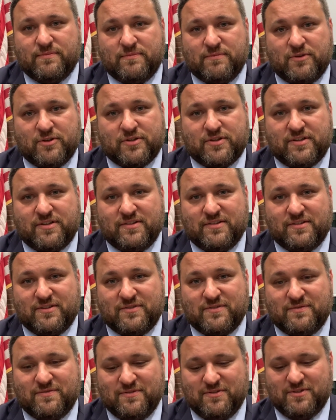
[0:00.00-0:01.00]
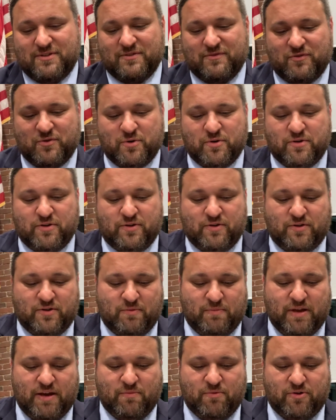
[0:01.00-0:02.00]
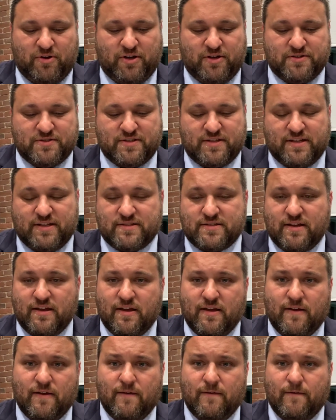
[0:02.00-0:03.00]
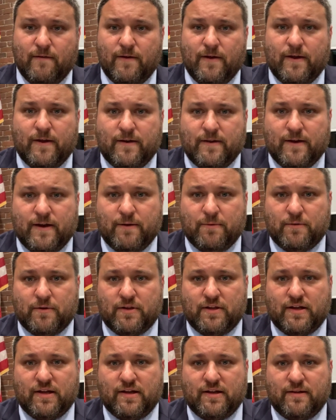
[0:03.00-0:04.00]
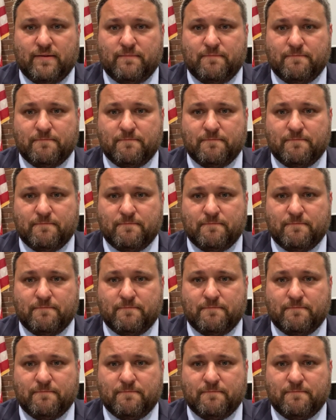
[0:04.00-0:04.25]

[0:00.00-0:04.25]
looking forward to many more years of this. And I will,